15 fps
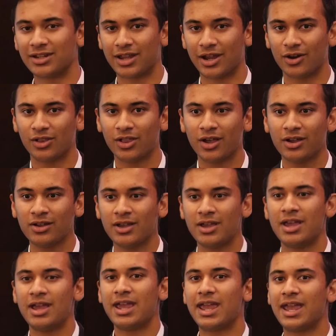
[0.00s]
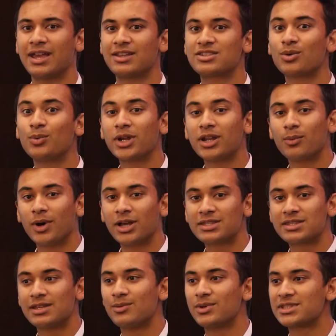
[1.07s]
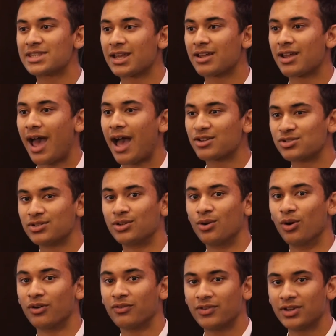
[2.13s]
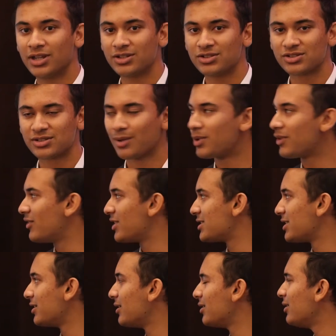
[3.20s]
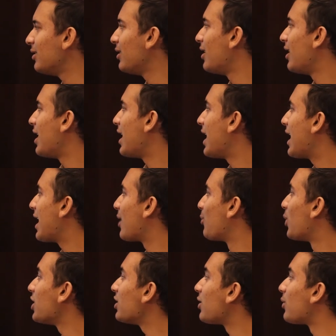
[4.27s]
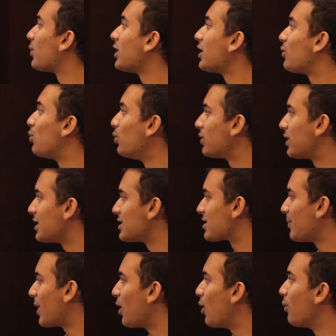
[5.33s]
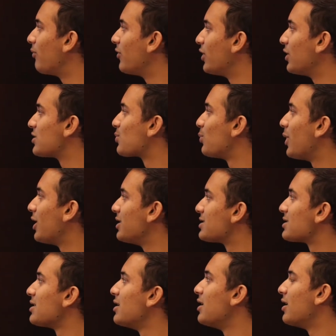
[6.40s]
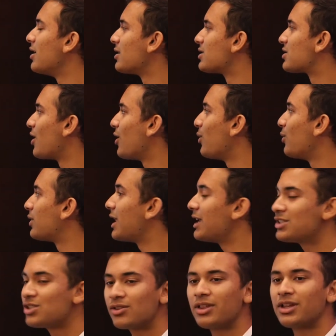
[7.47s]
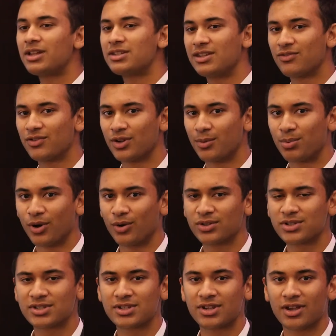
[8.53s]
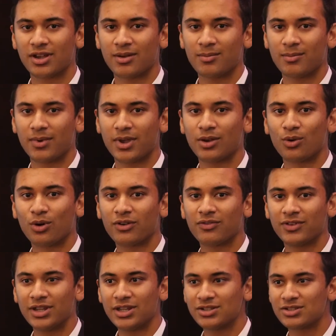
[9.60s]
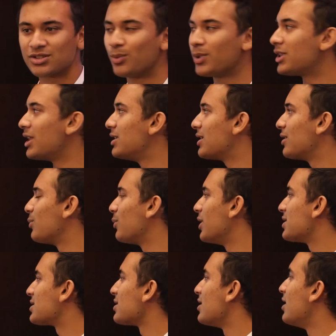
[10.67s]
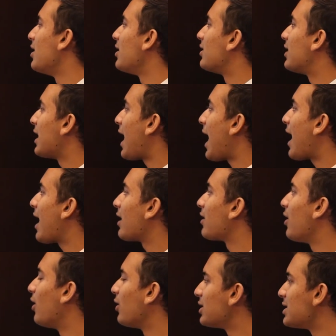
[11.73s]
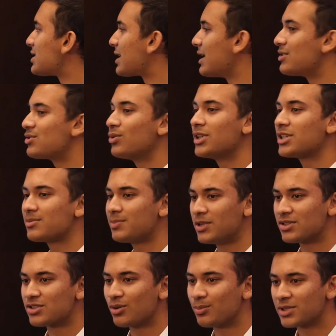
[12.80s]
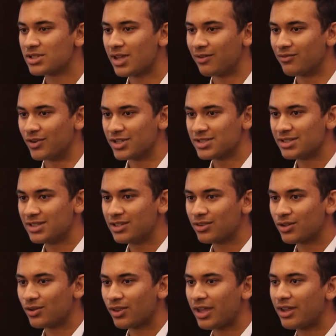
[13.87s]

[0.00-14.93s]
in Kerala. And so what it was, it was like actually an orphanage that we visited. And one of the really cool things about Hope Village was, so they took like a different approach to an orphanage. So what they did was they had all these kids who had experienced so much adversity in their